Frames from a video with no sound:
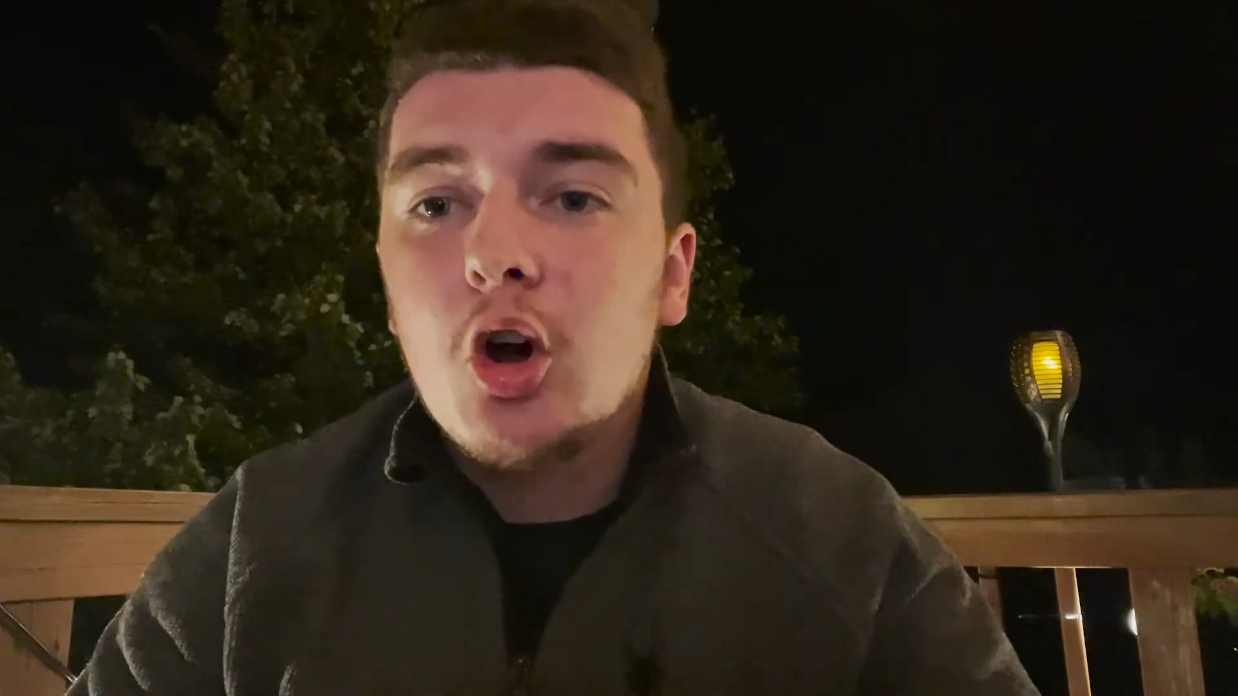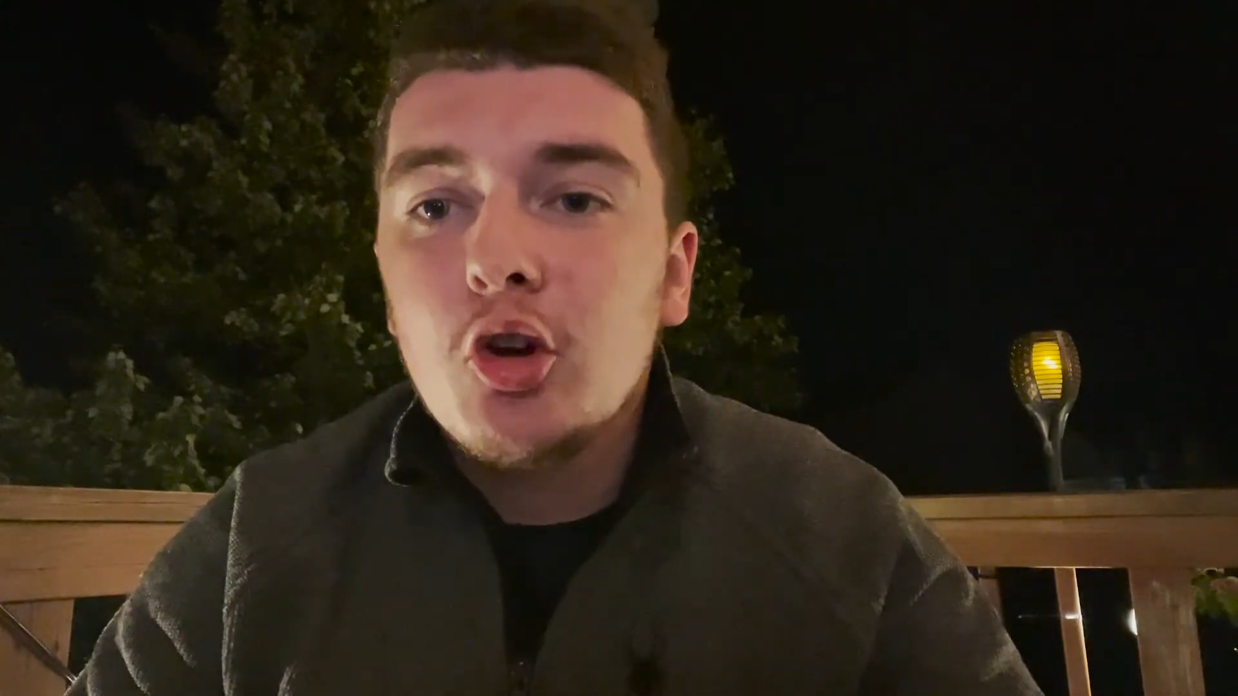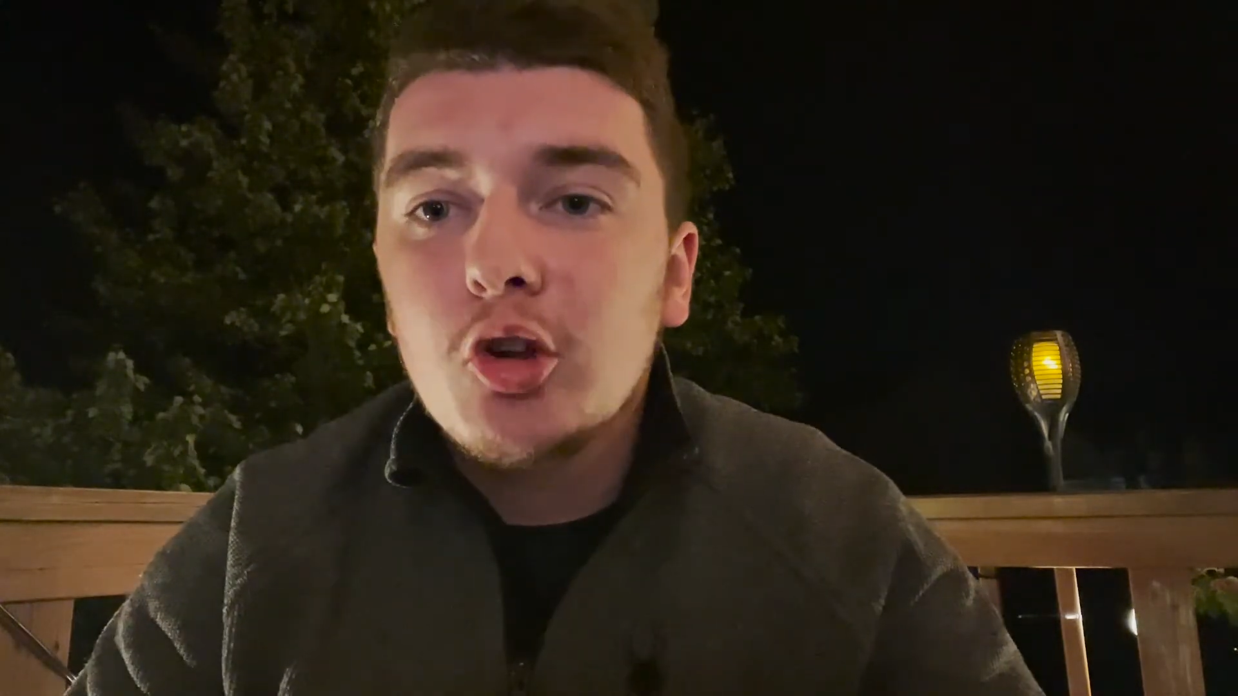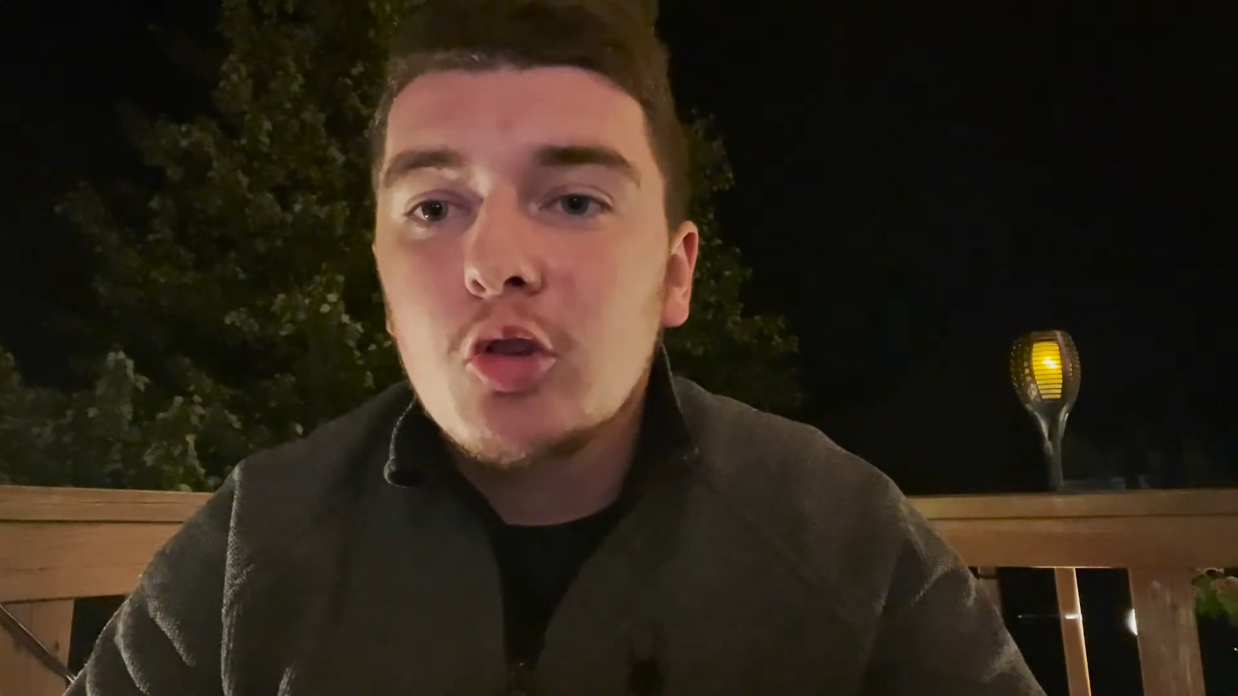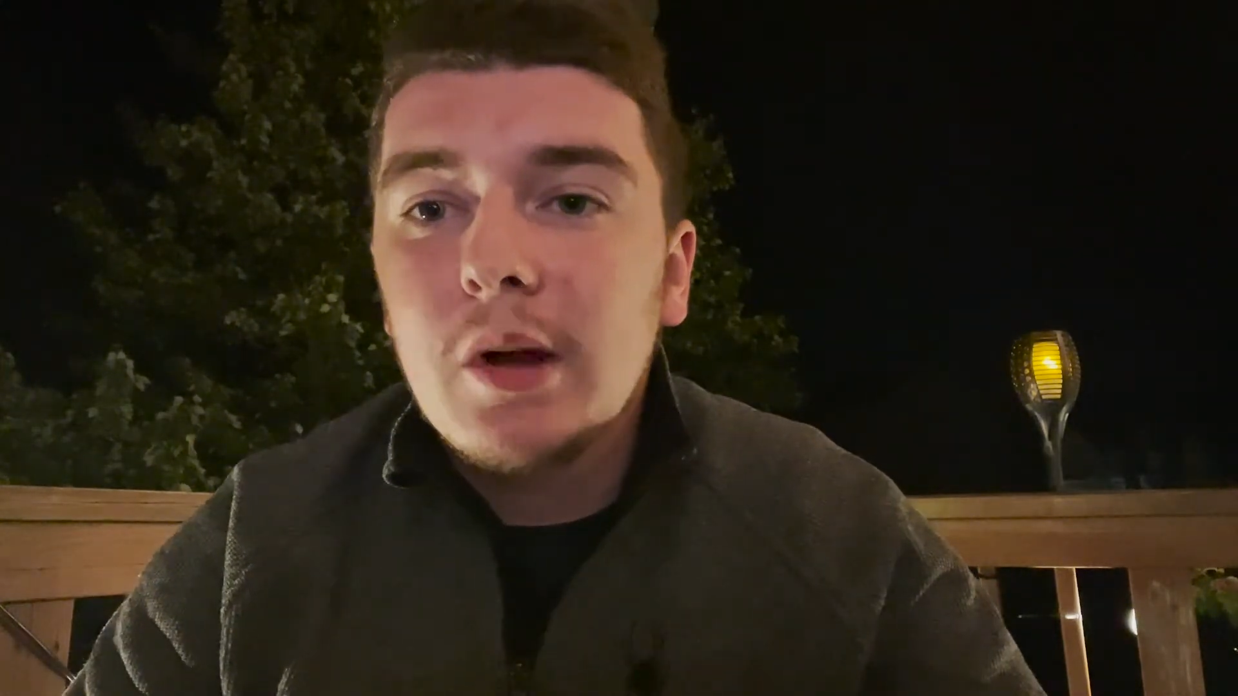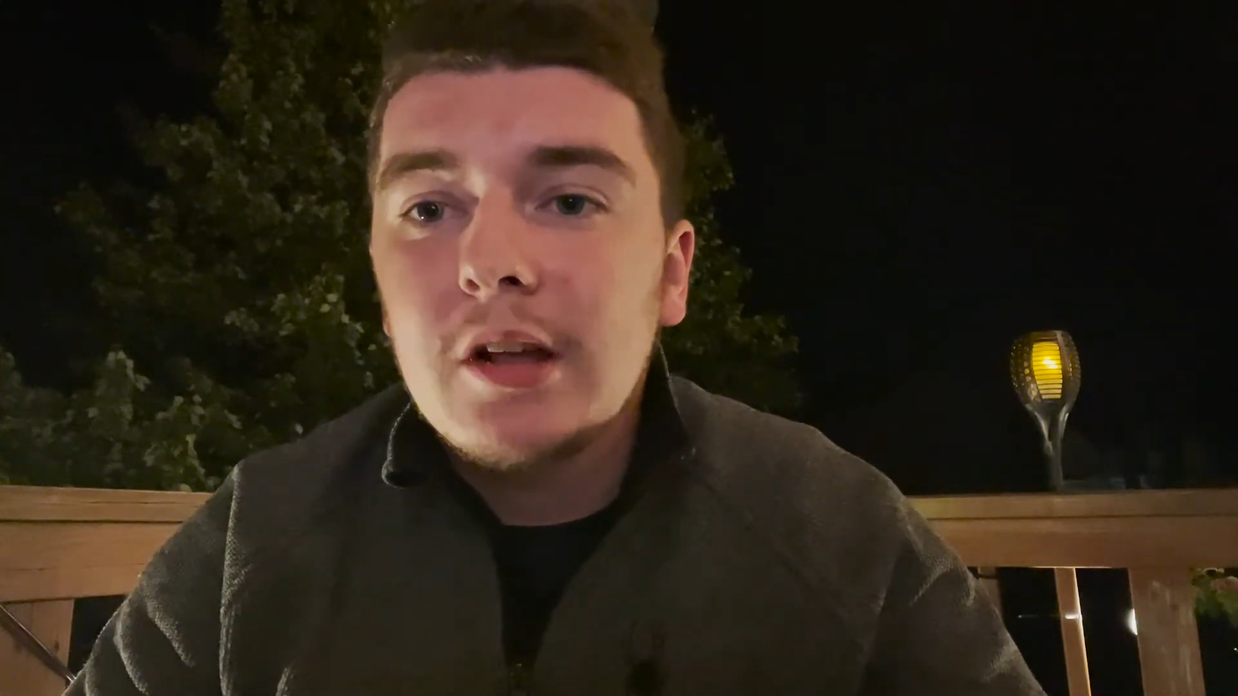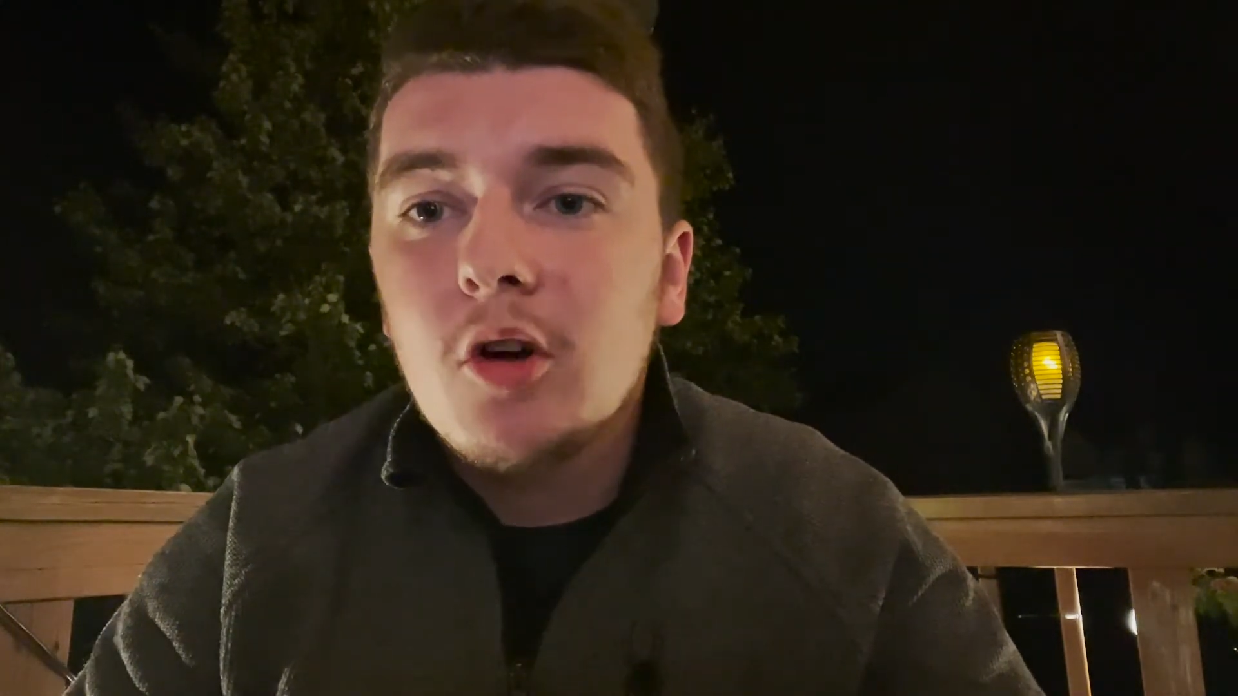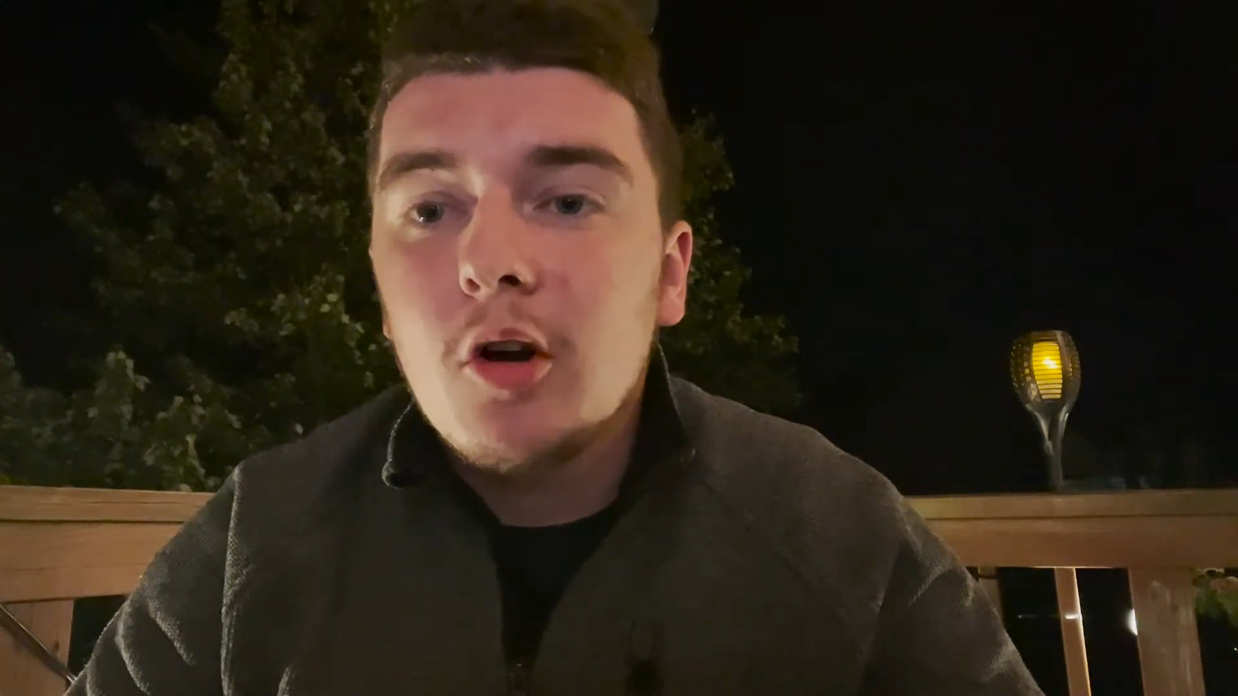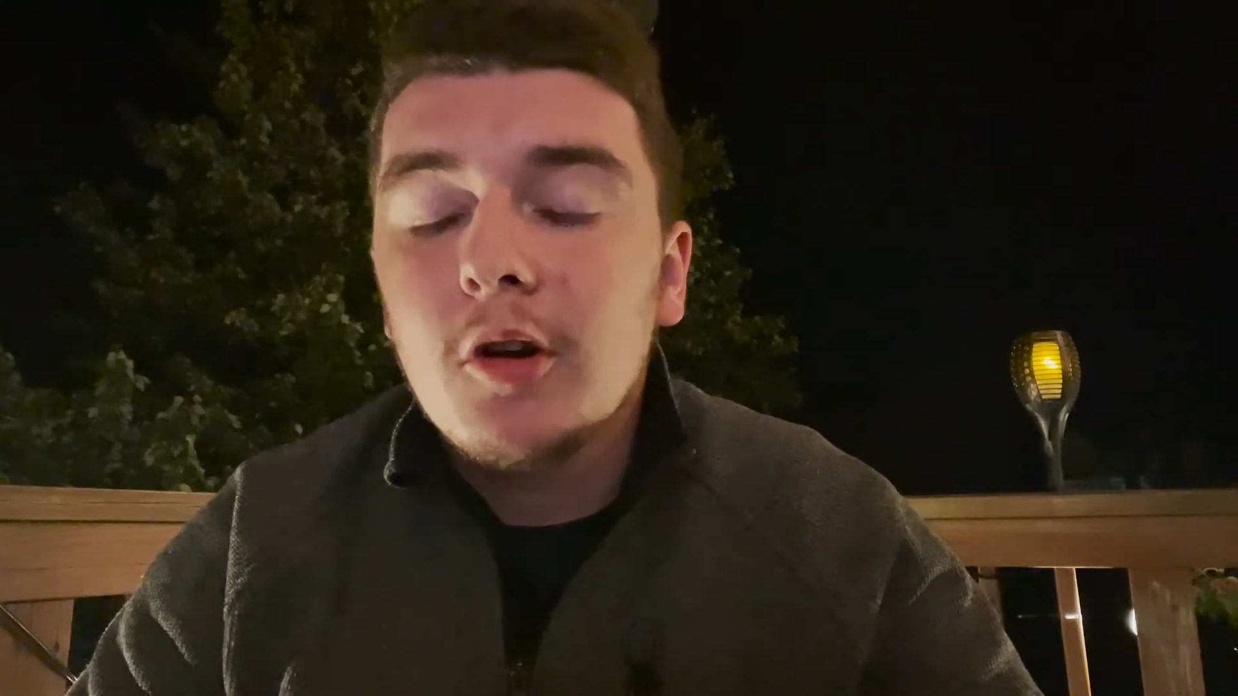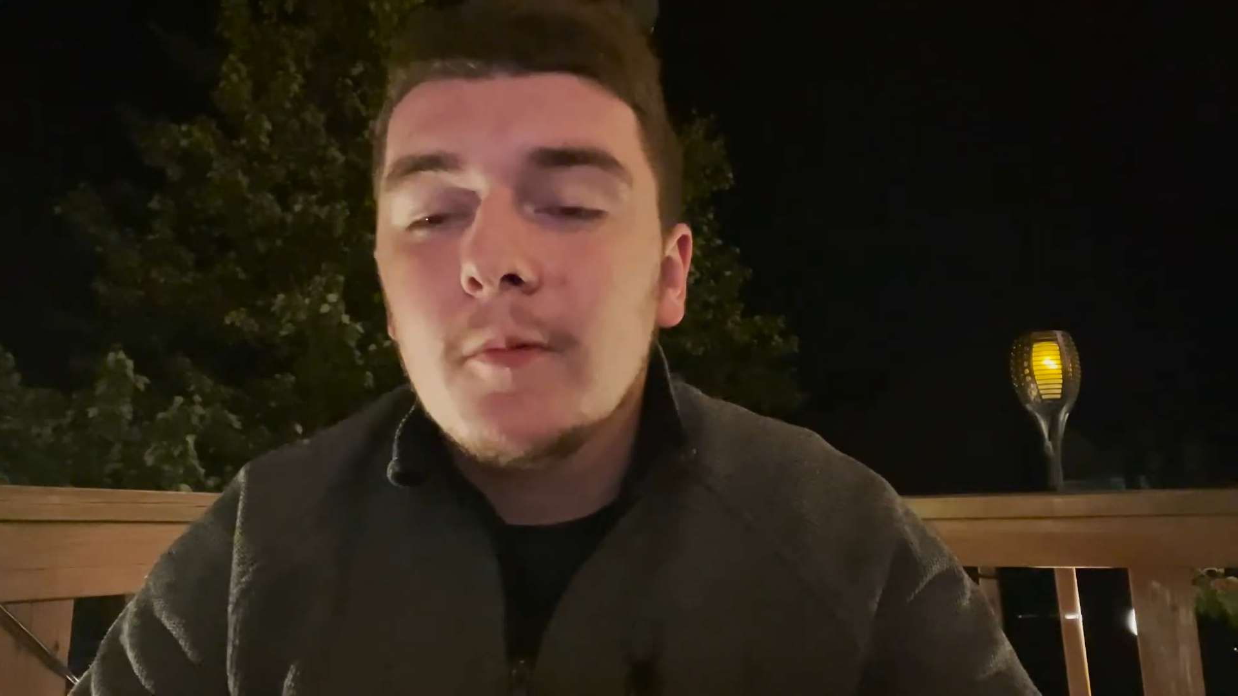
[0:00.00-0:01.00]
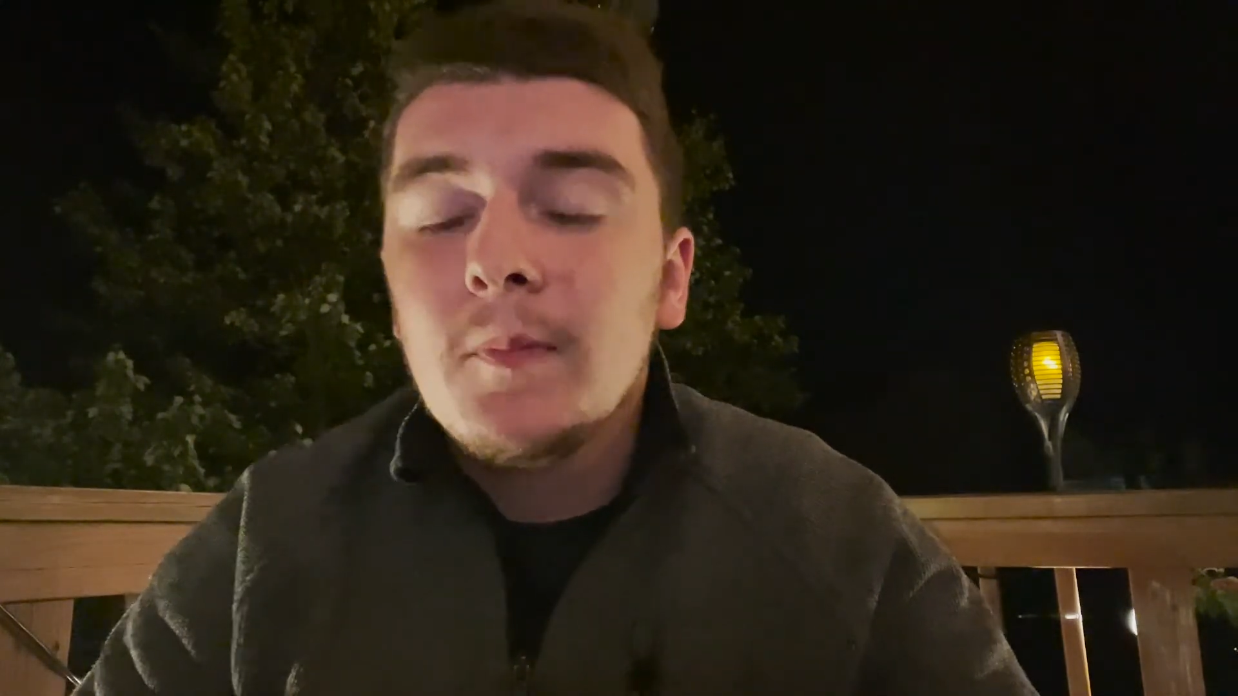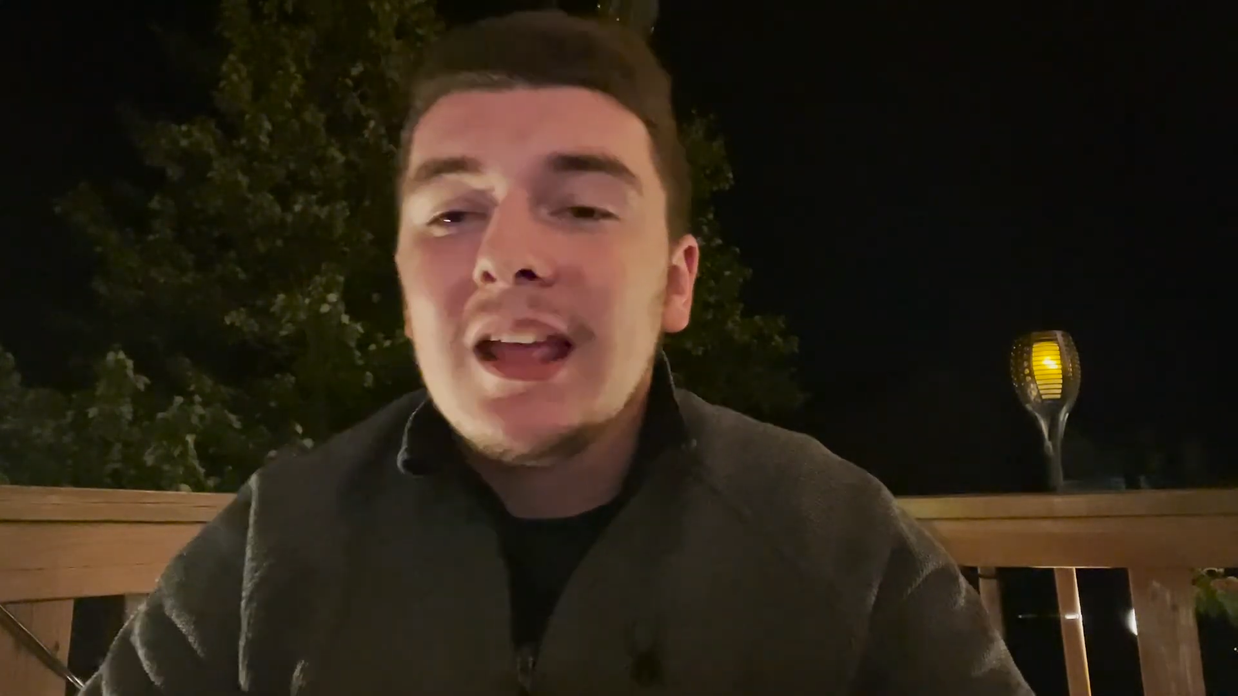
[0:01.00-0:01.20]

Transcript: on your credit card,